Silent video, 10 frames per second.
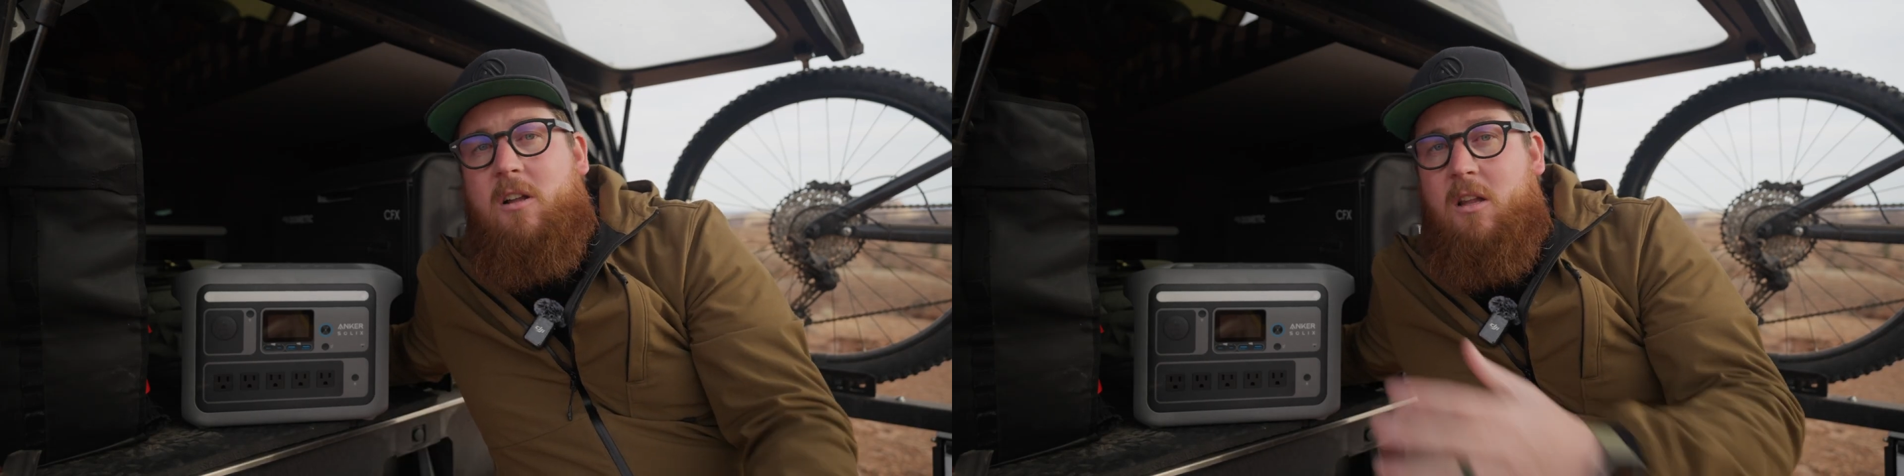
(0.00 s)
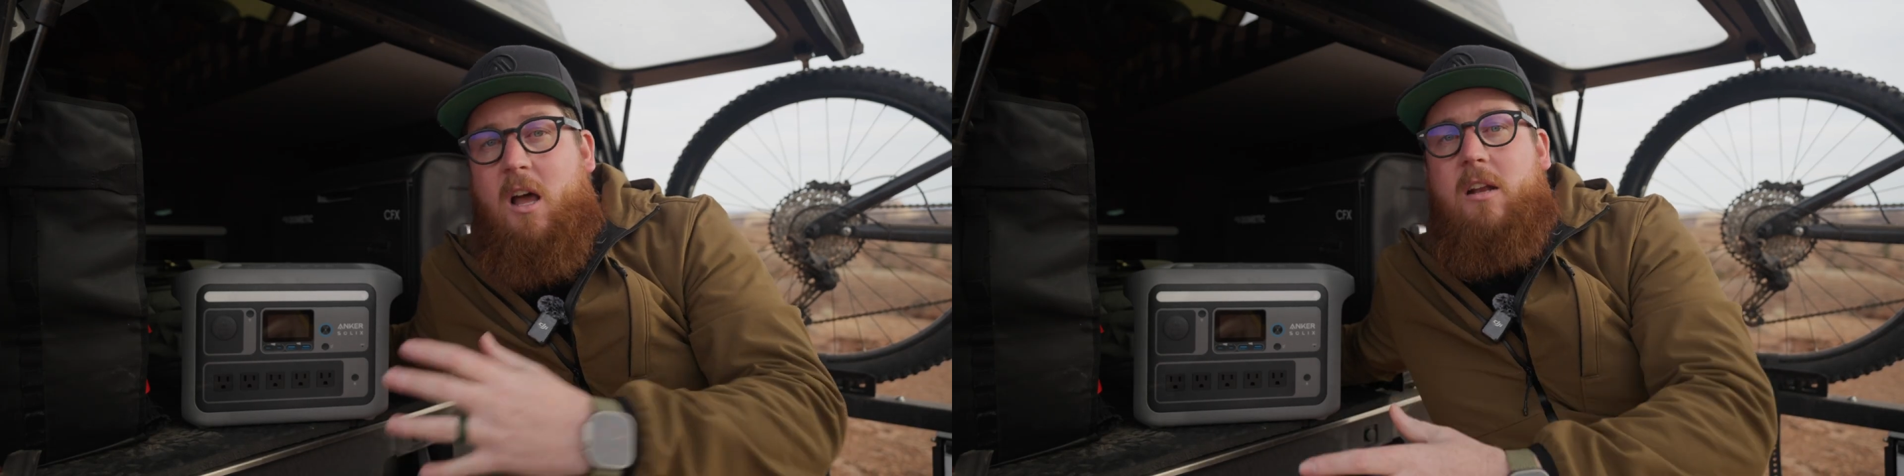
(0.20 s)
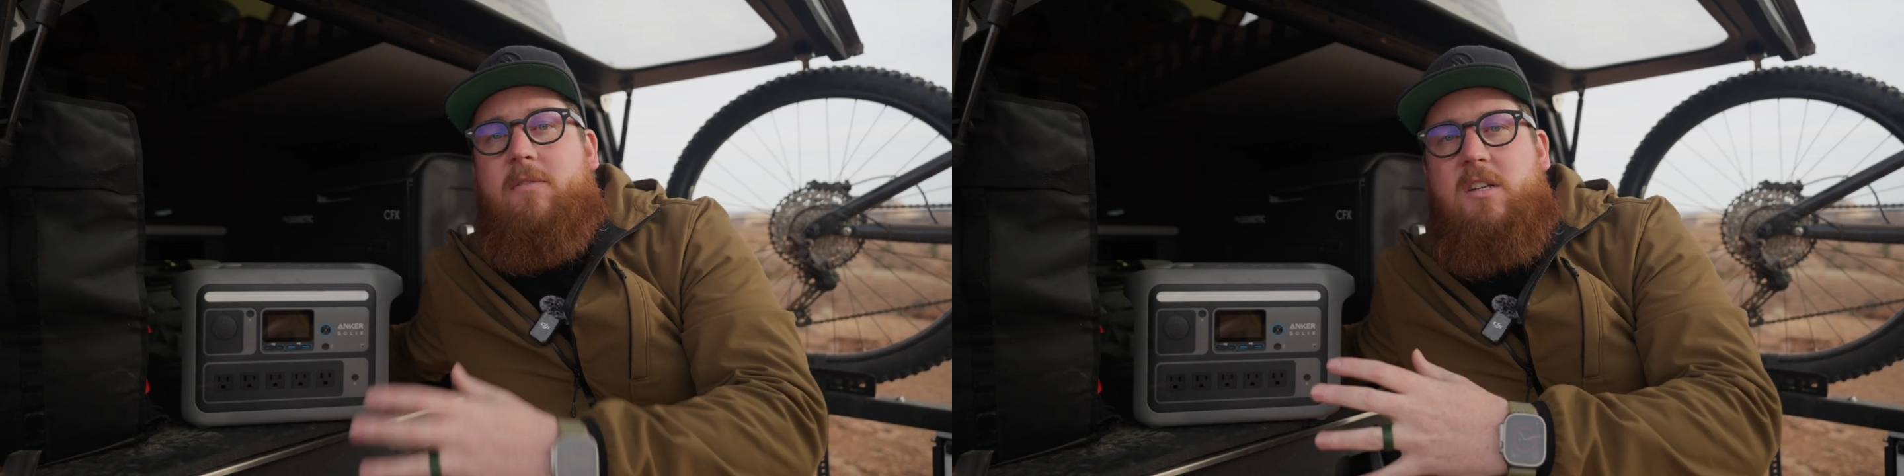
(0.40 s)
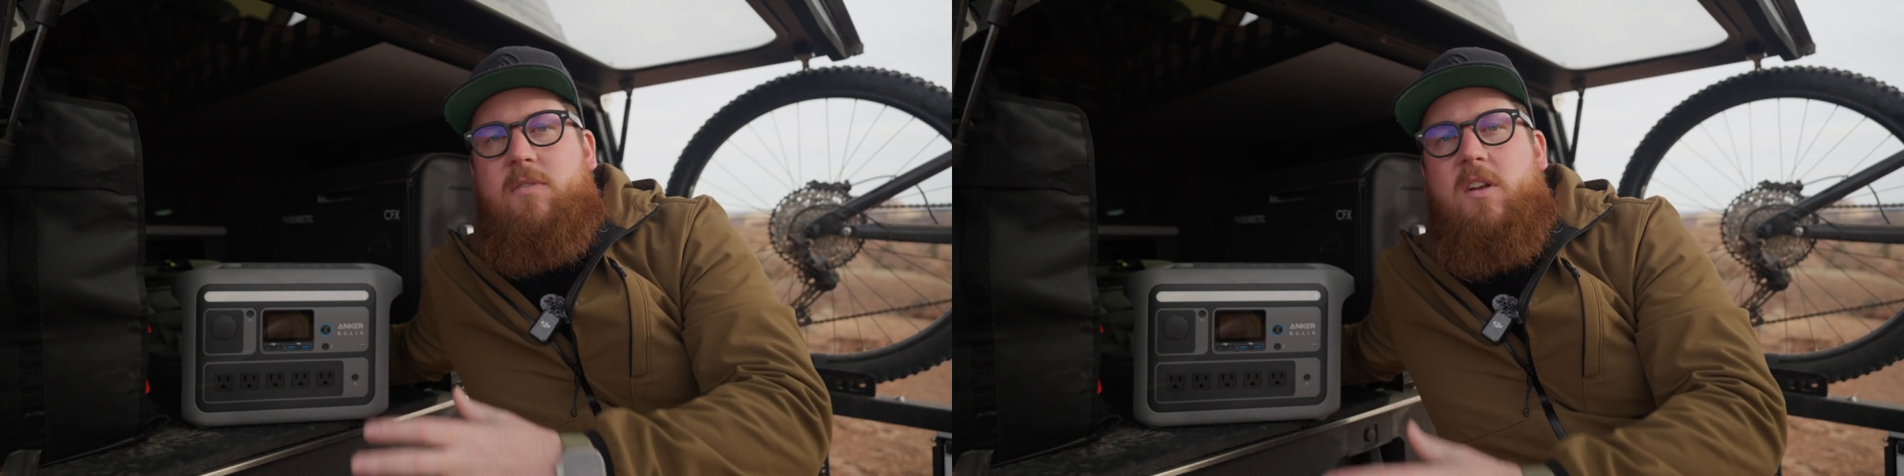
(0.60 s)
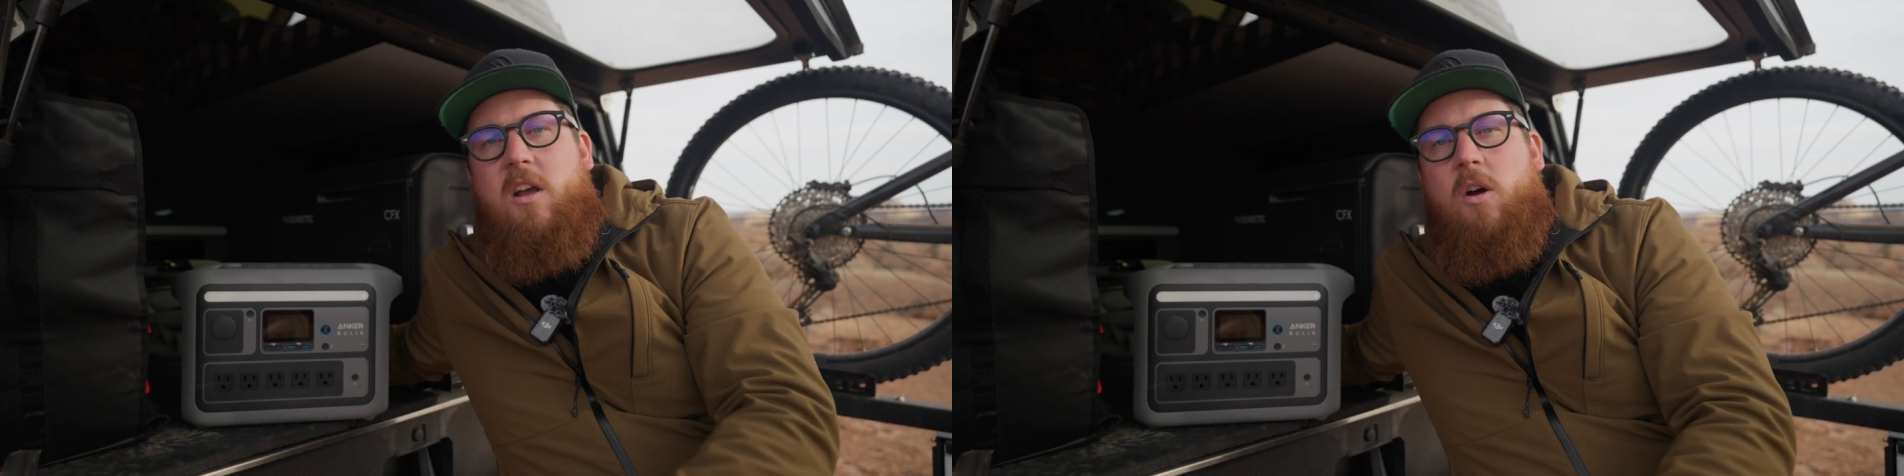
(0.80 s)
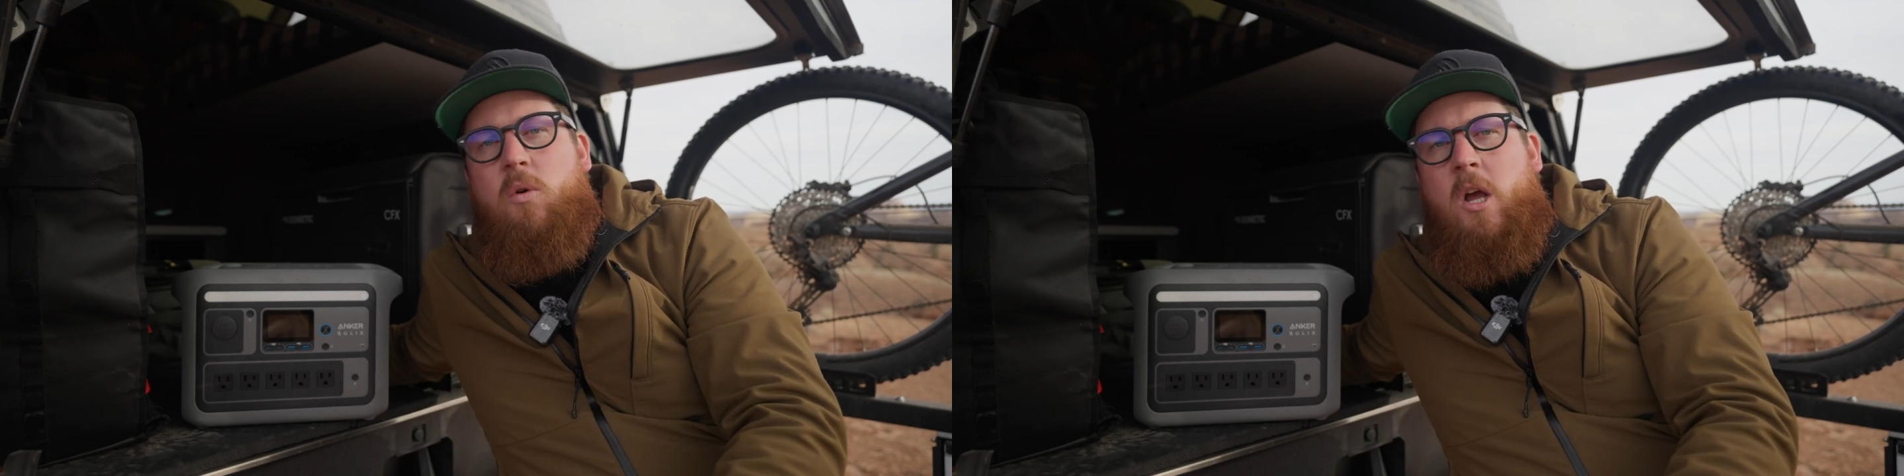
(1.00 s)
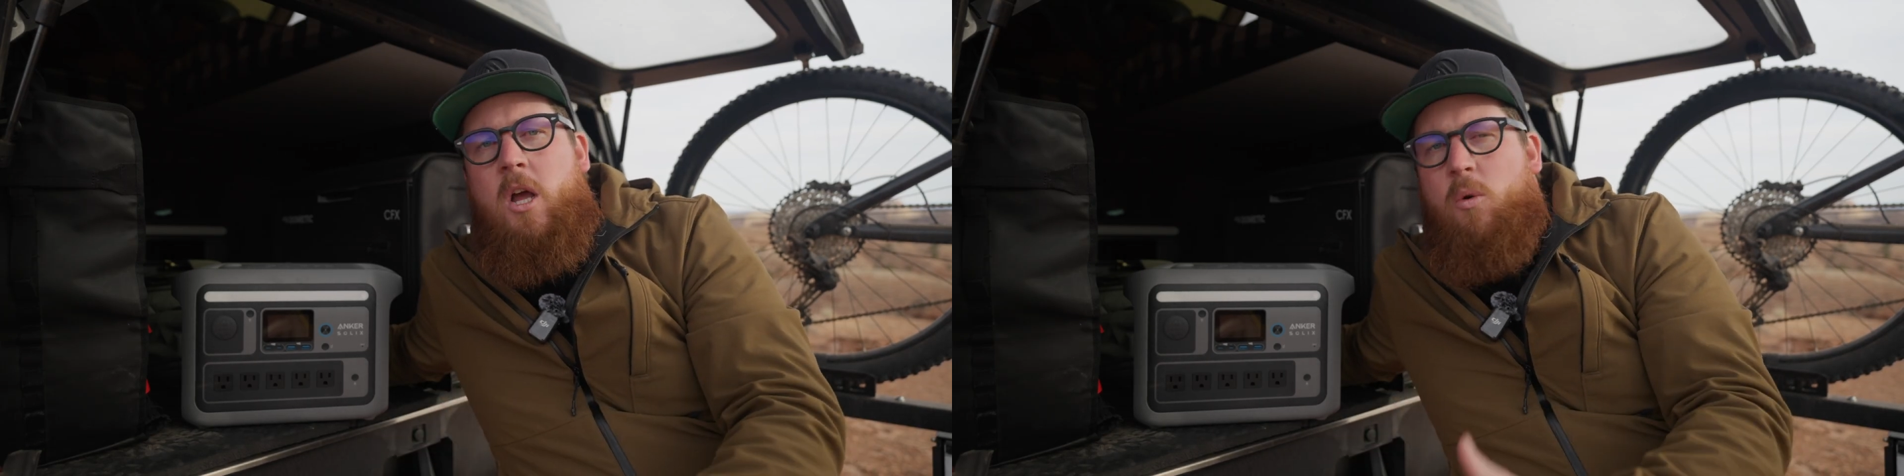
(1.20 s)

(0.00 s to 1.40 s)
a lot of this video